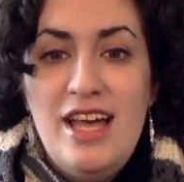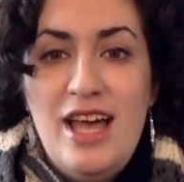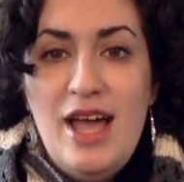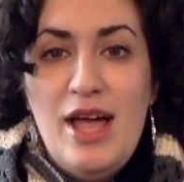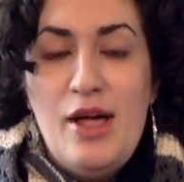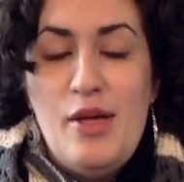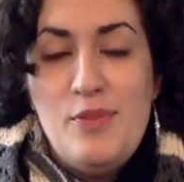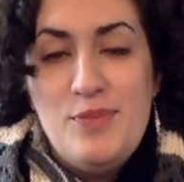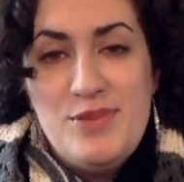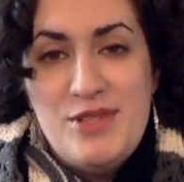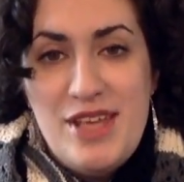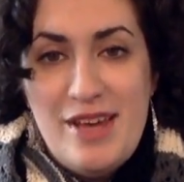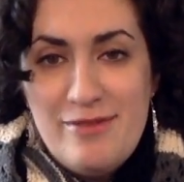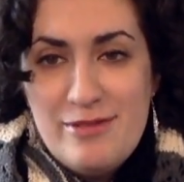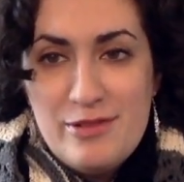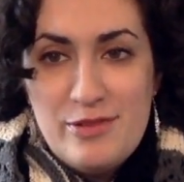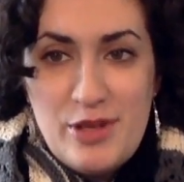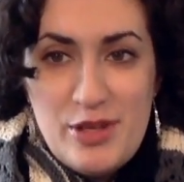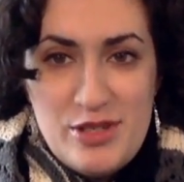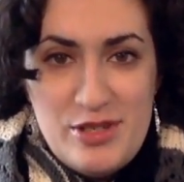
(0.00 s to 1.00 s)
helps
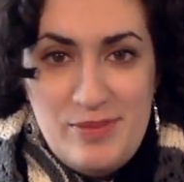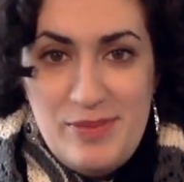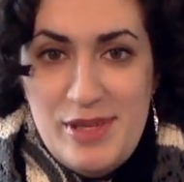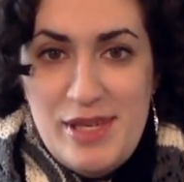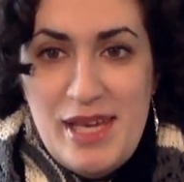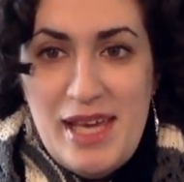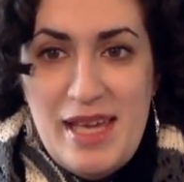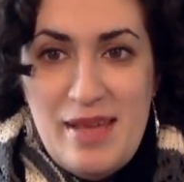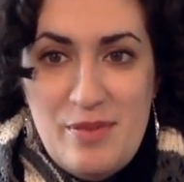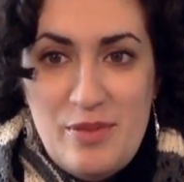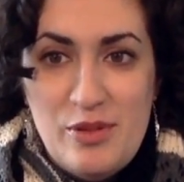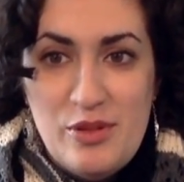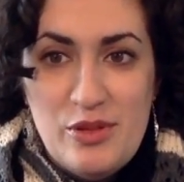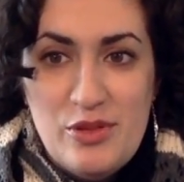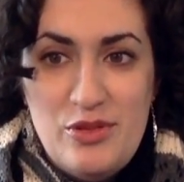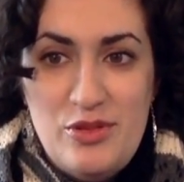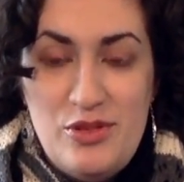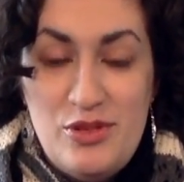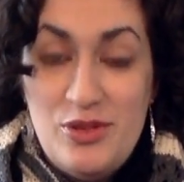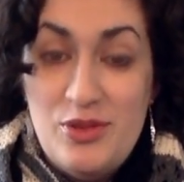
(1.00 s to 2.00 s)
everyone to be able
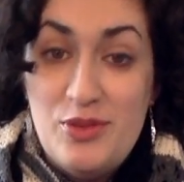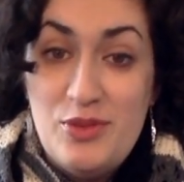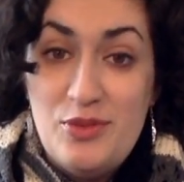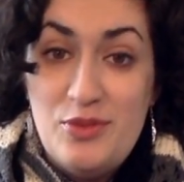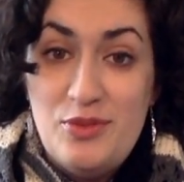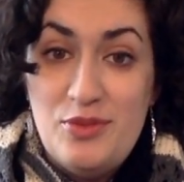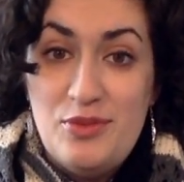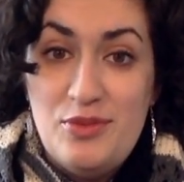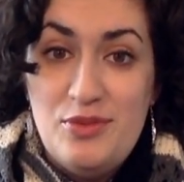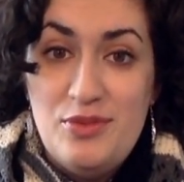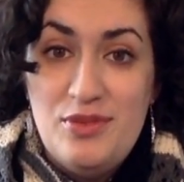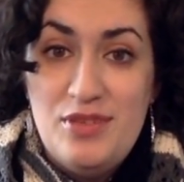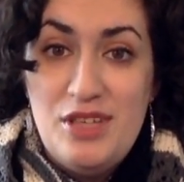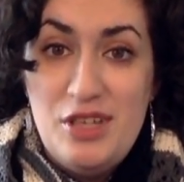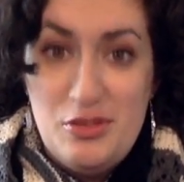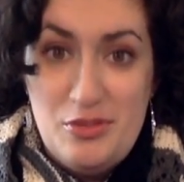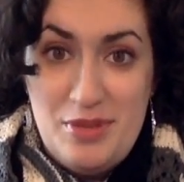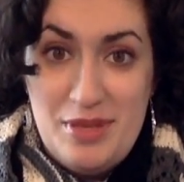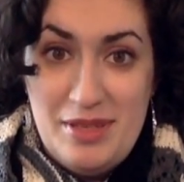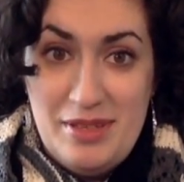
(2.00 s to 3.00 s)
to
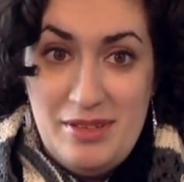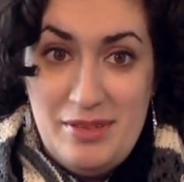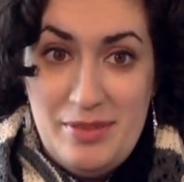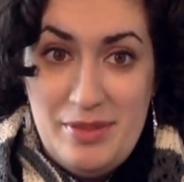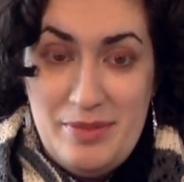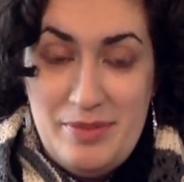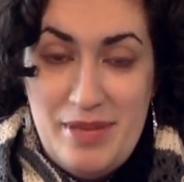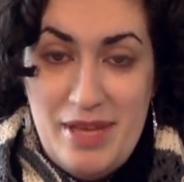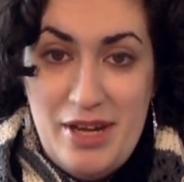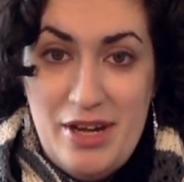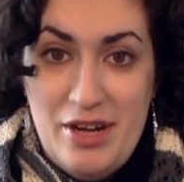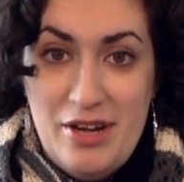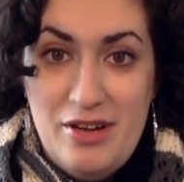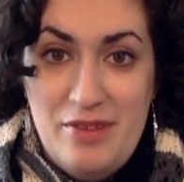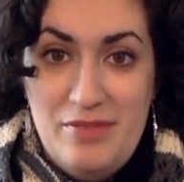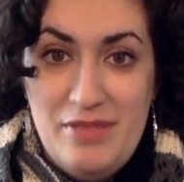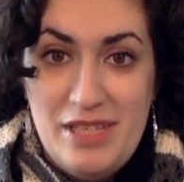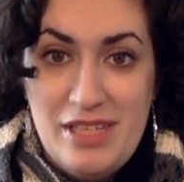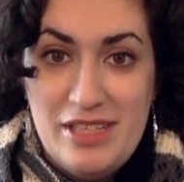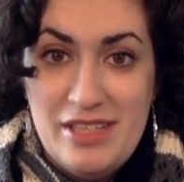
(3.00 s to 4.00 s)
hear me a little bit better,
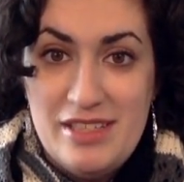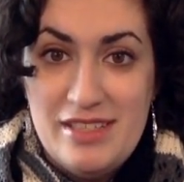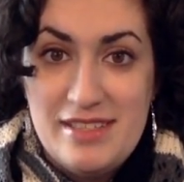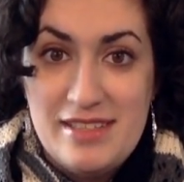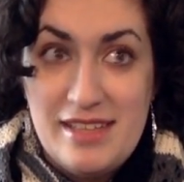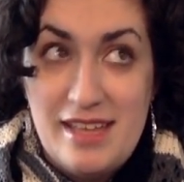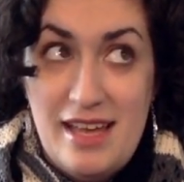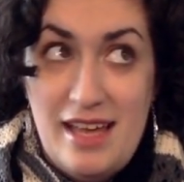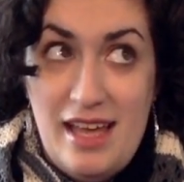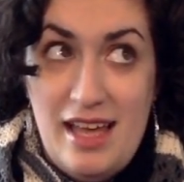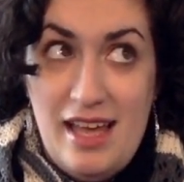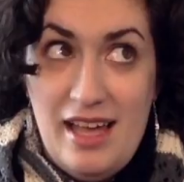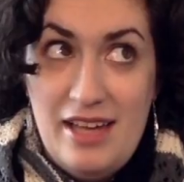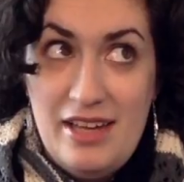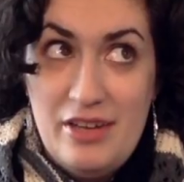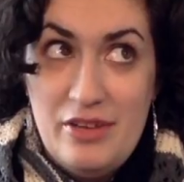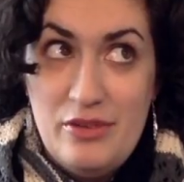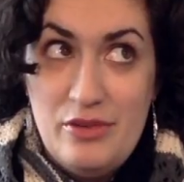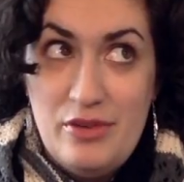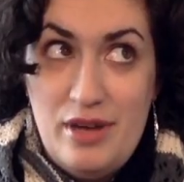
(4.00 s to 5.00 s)
because I
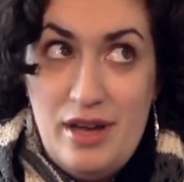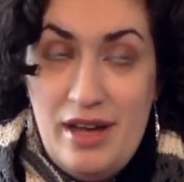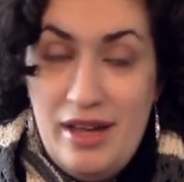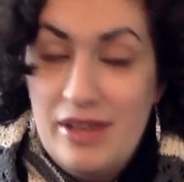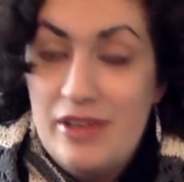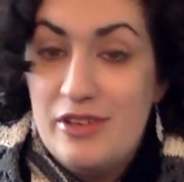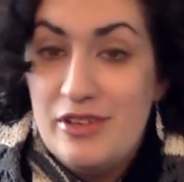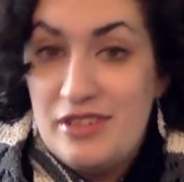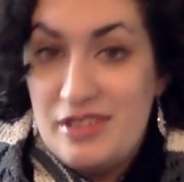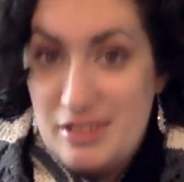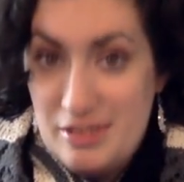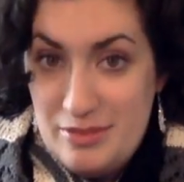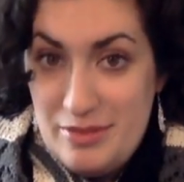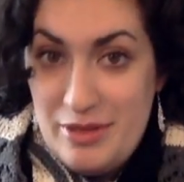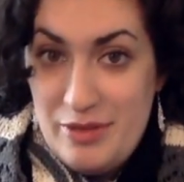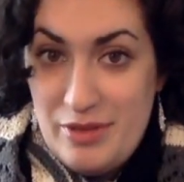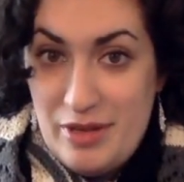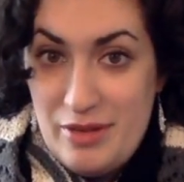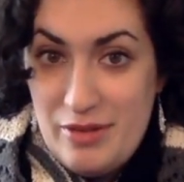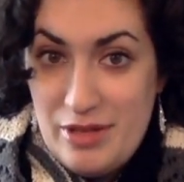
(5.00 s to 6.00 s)
know I couldn't hear me
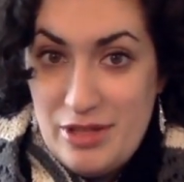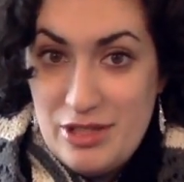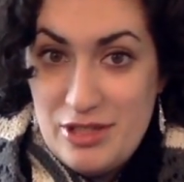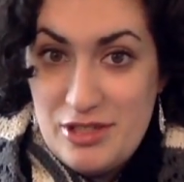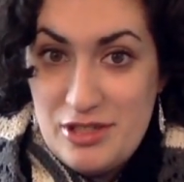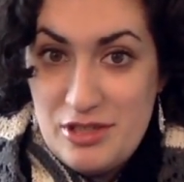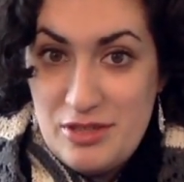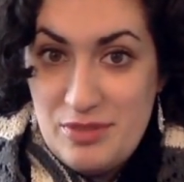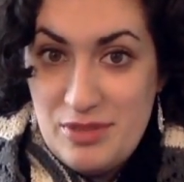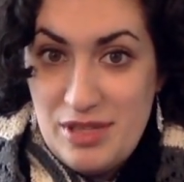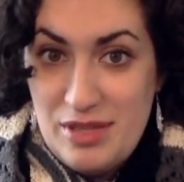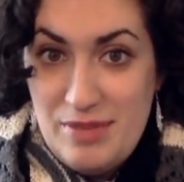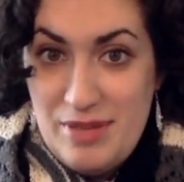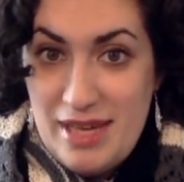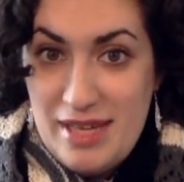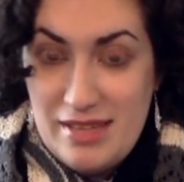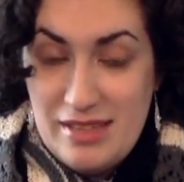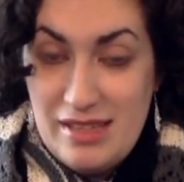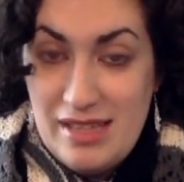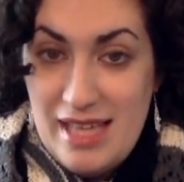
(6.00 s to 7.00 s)
when I watched the
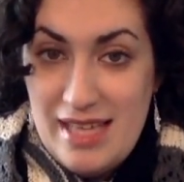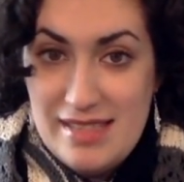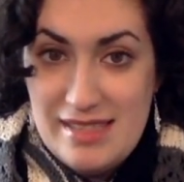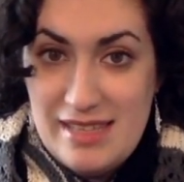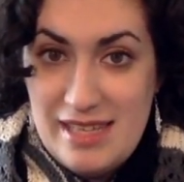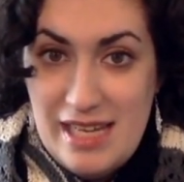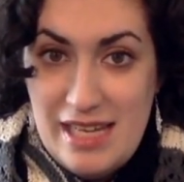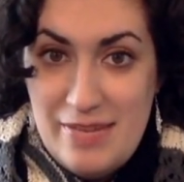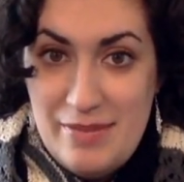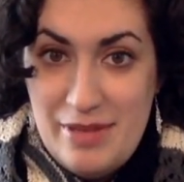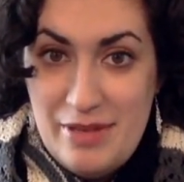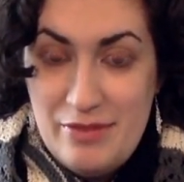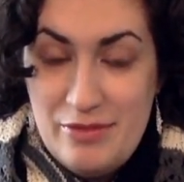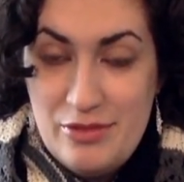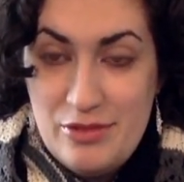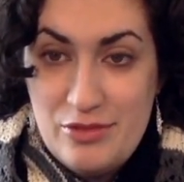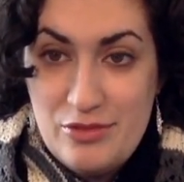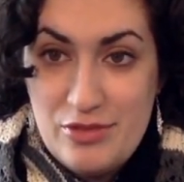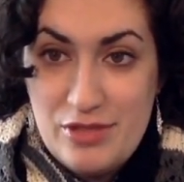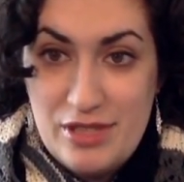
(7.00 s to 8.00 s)
playback the last time, and it
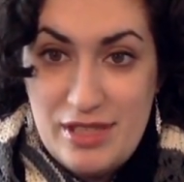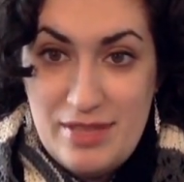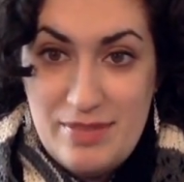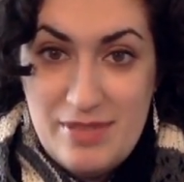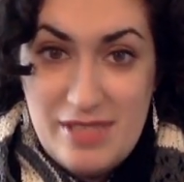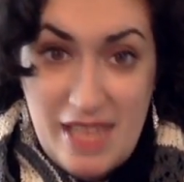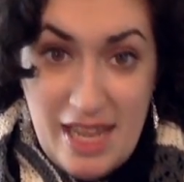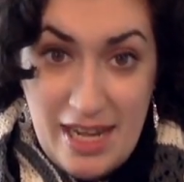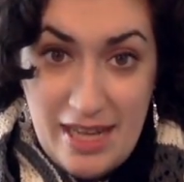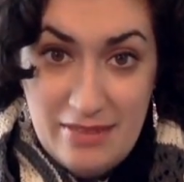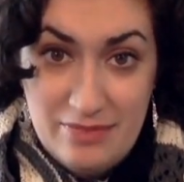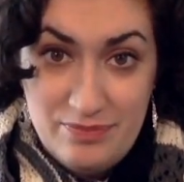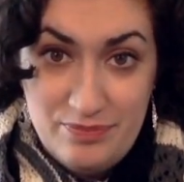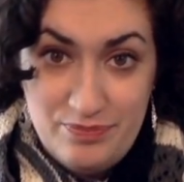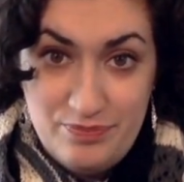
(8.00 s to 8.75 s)
was really upsetting.